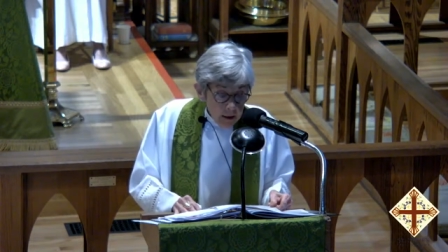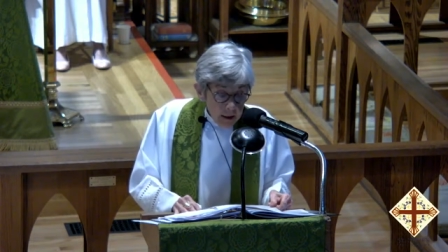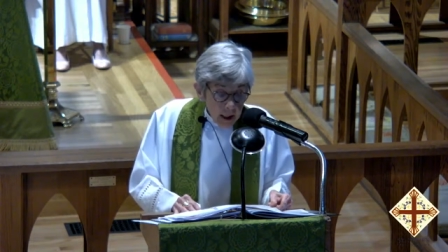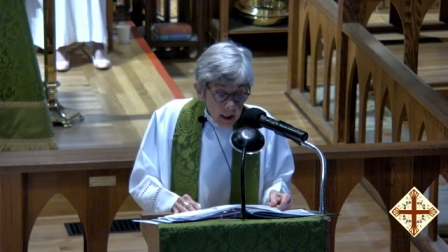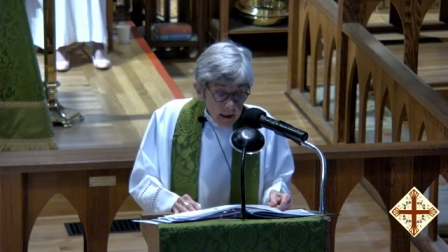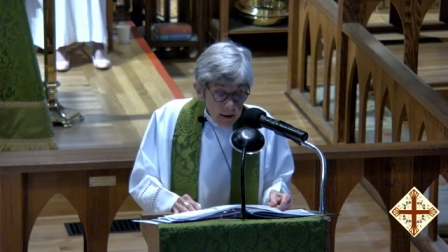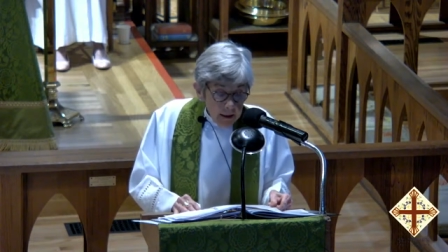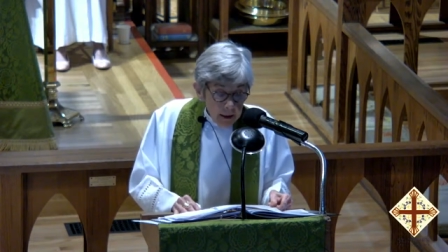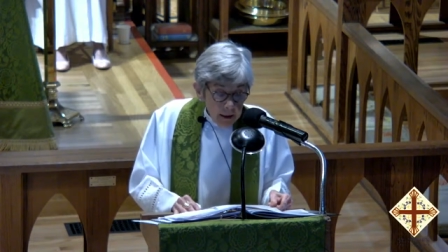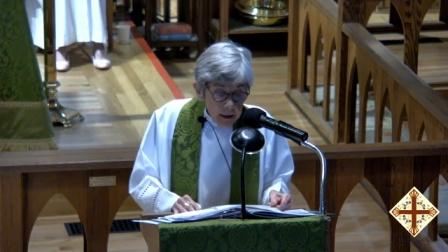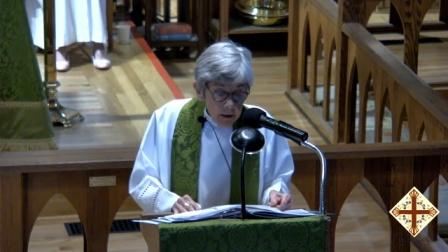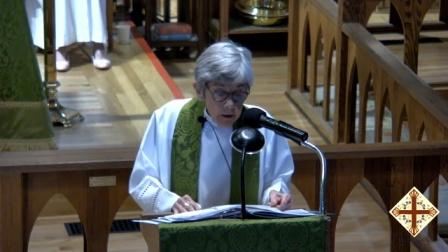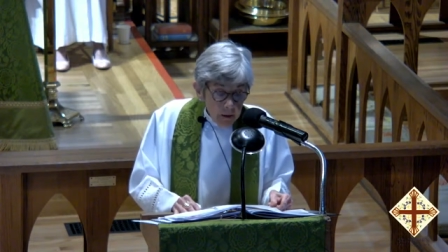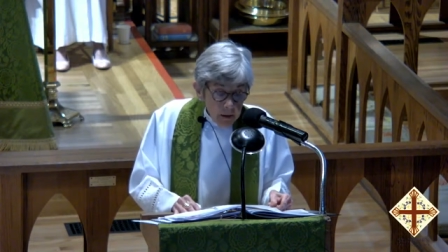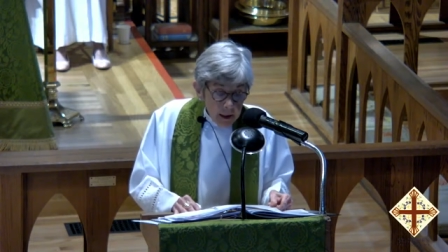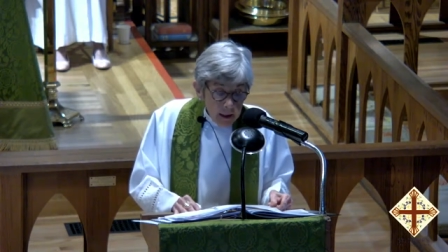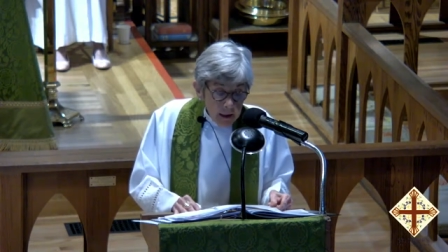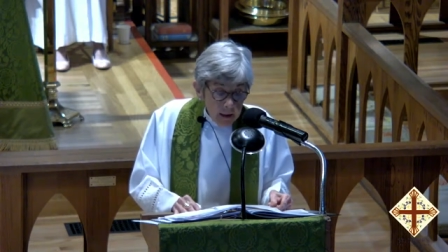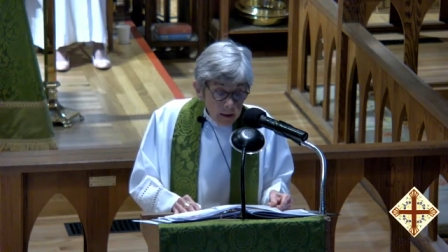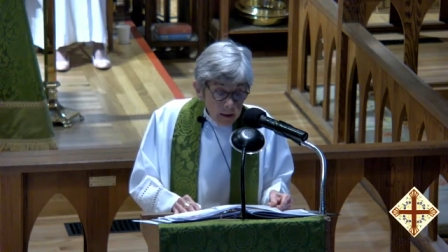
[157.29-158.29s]
and
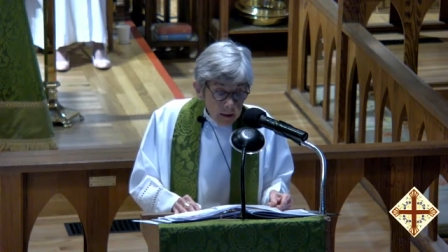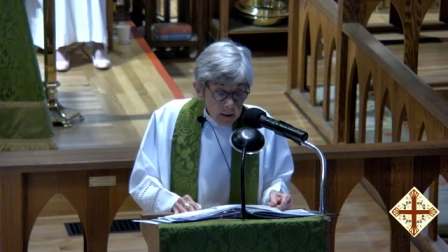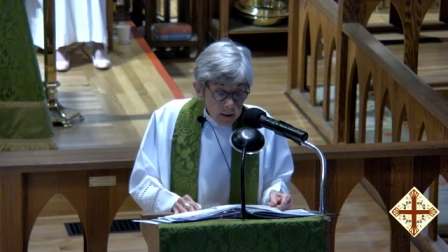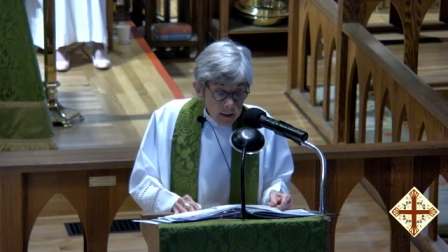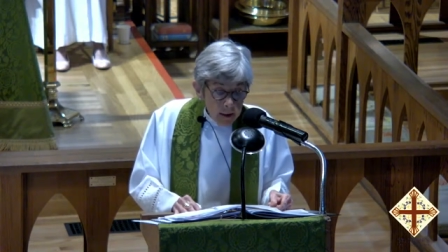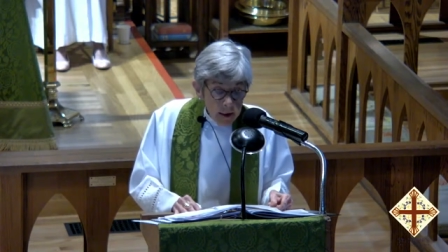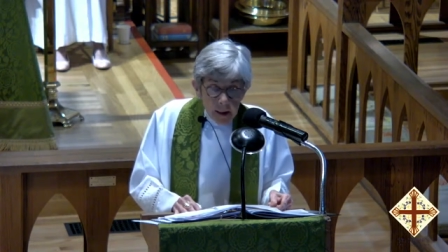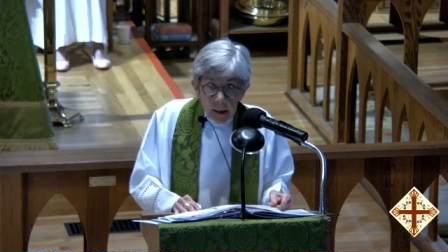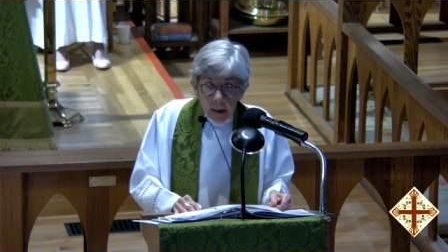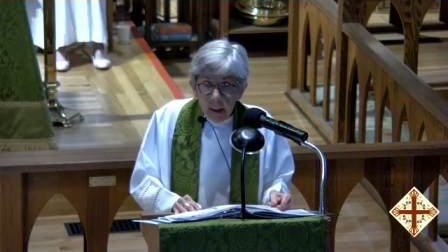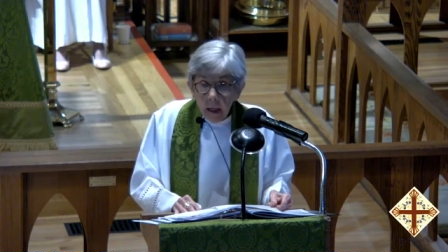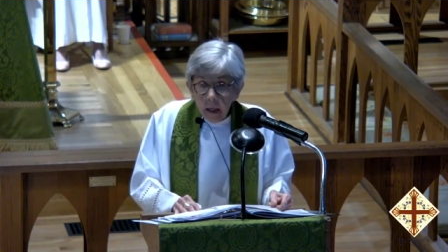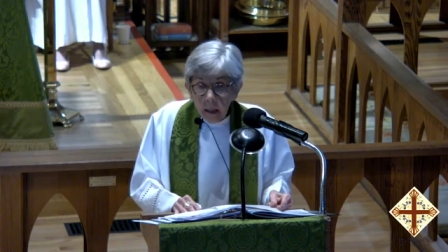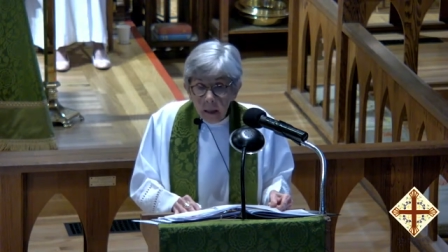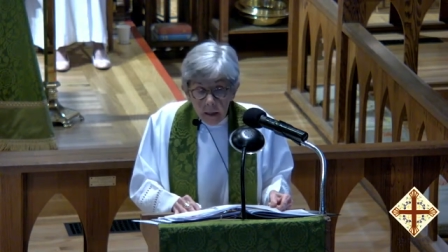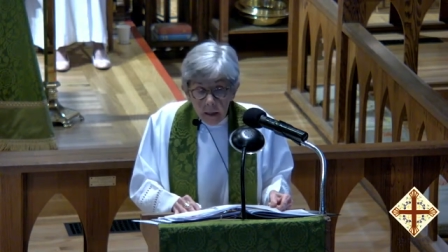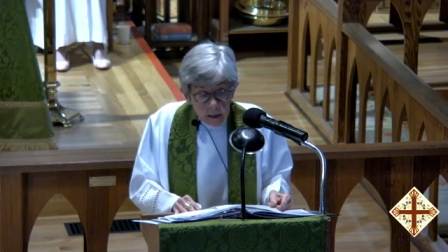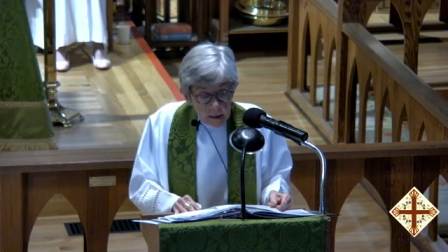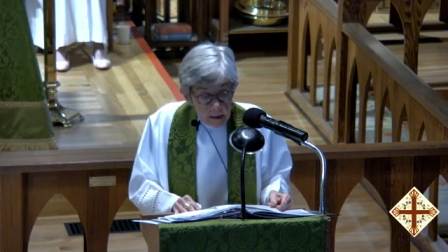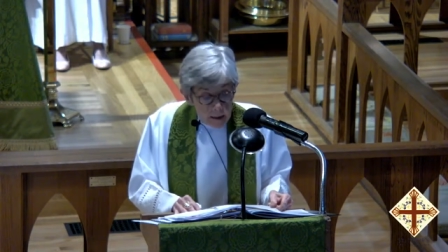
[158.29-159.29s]
hearing this
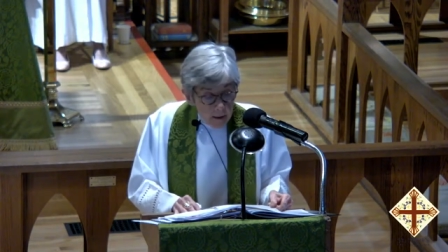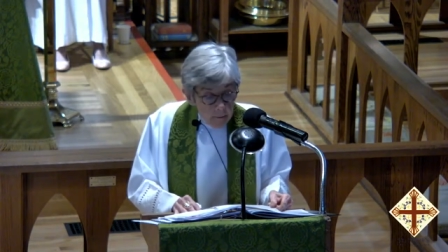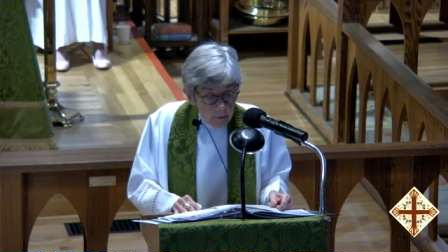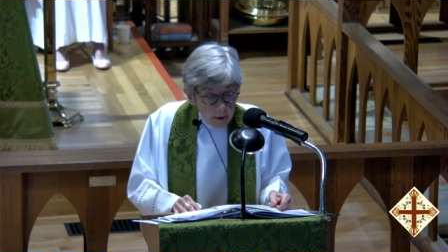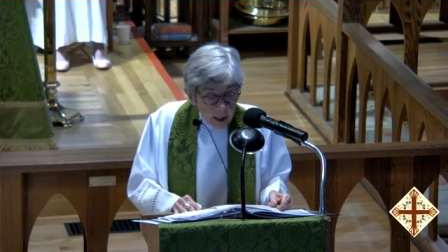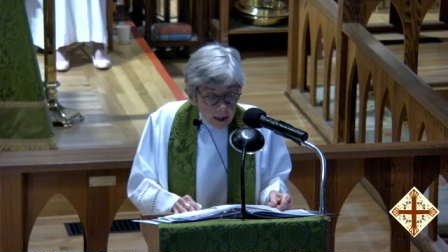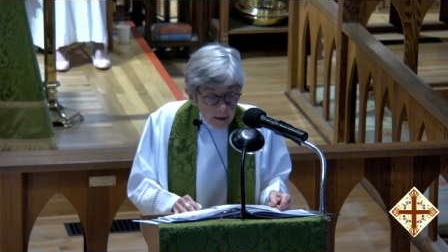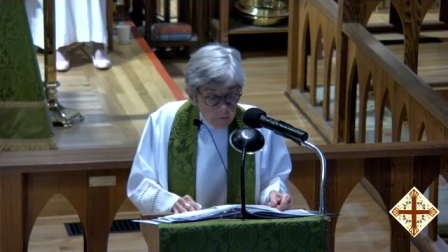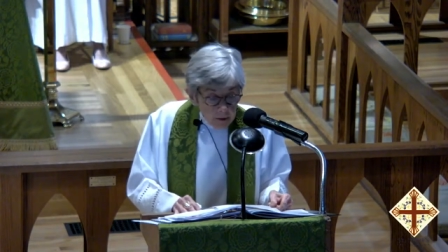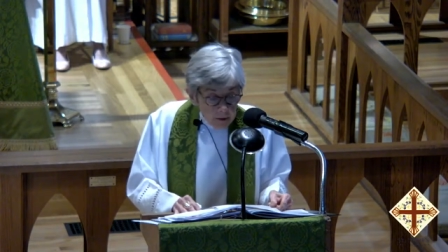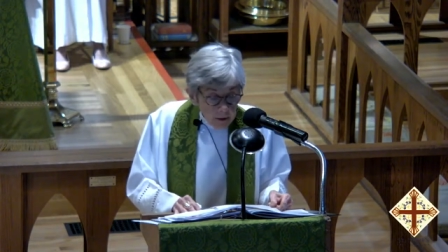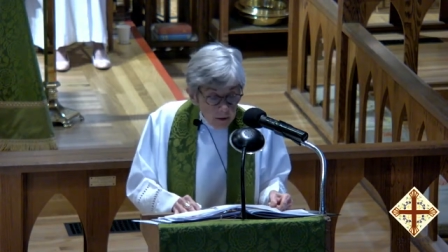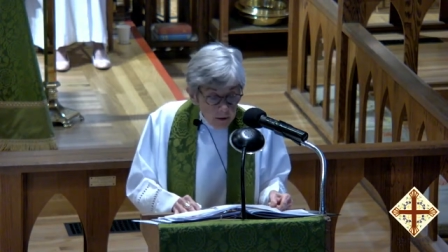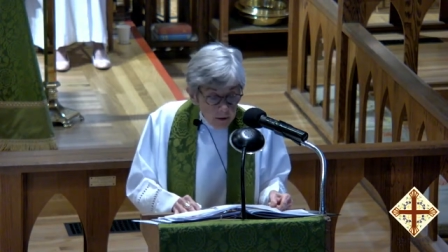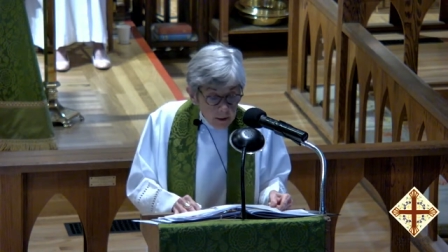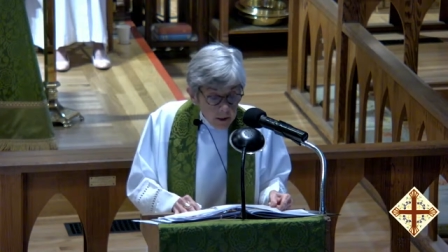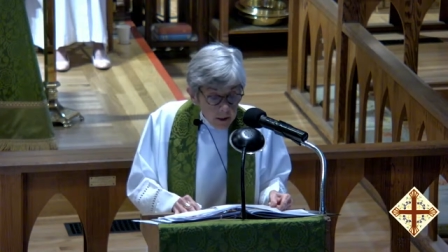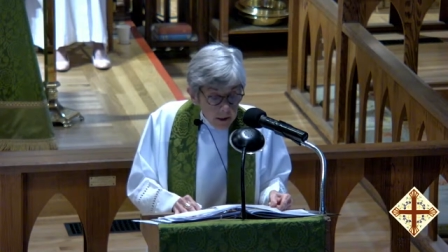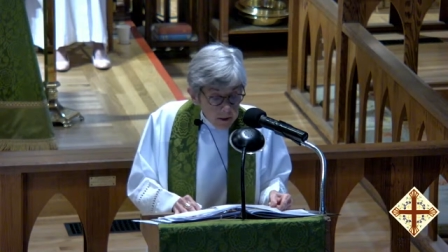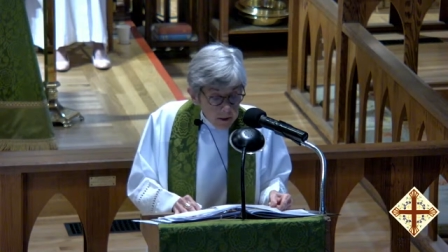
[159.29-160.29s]
text that we have in our
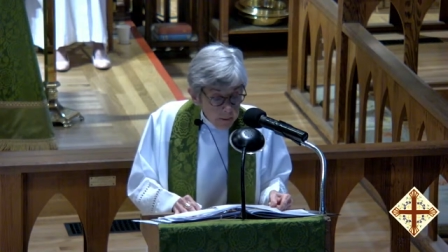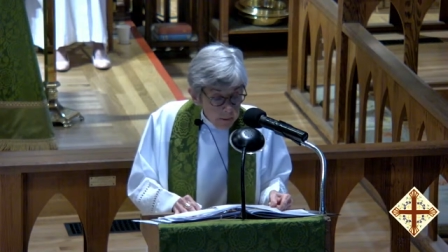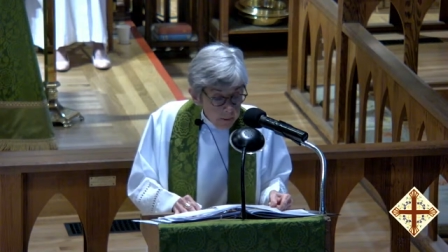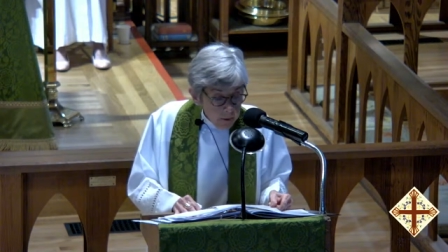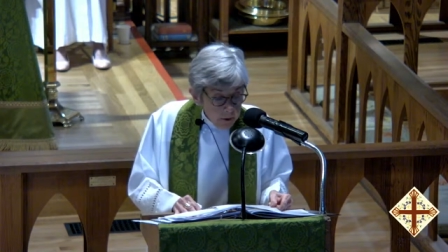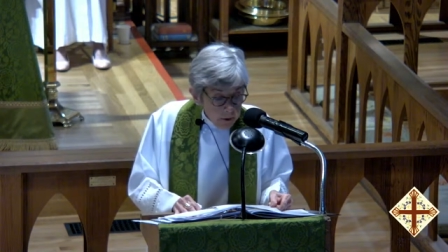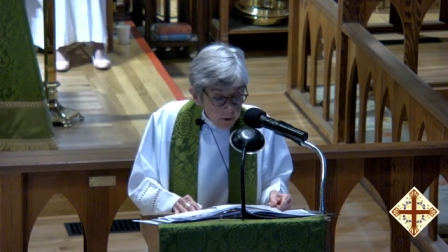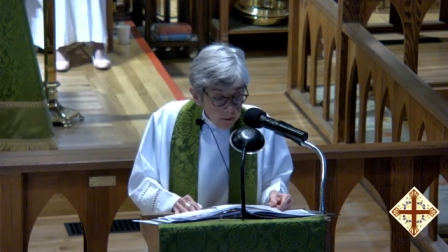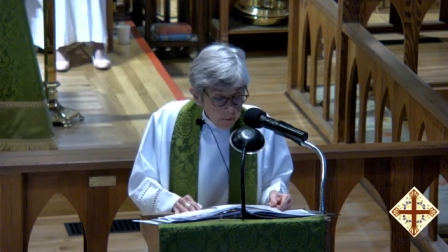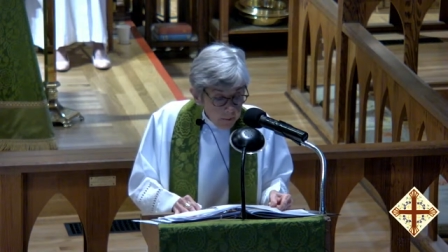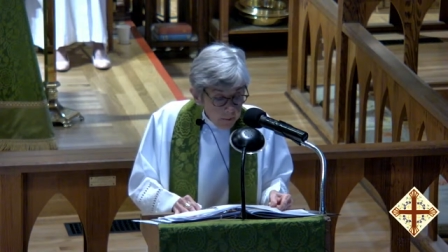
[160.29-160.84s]
gospel.